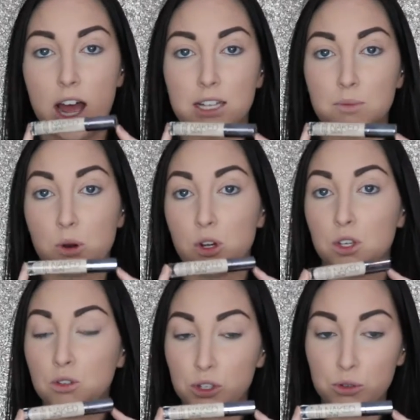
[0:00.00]
as per
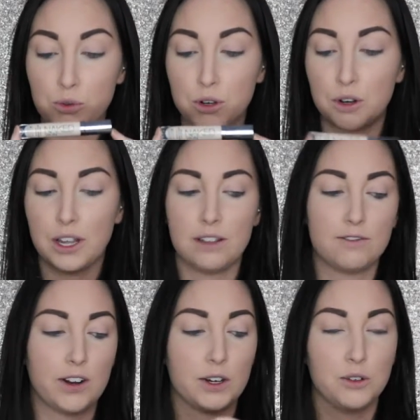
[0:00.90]
usual
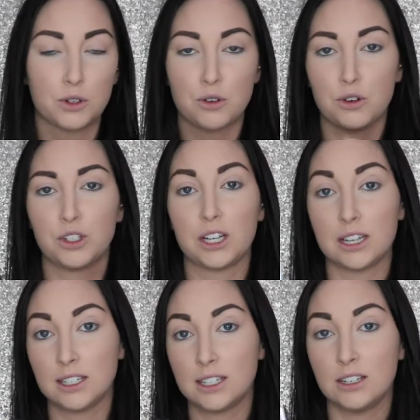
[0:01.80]
in Fair Neutral to
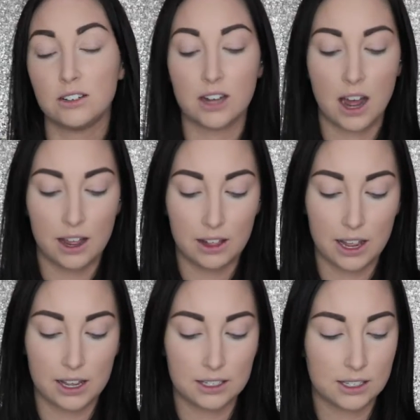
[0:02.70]
conceal and
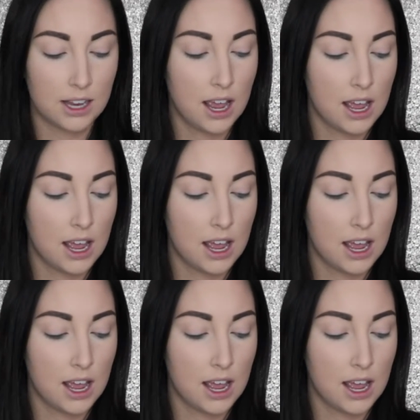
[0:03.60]
highlight.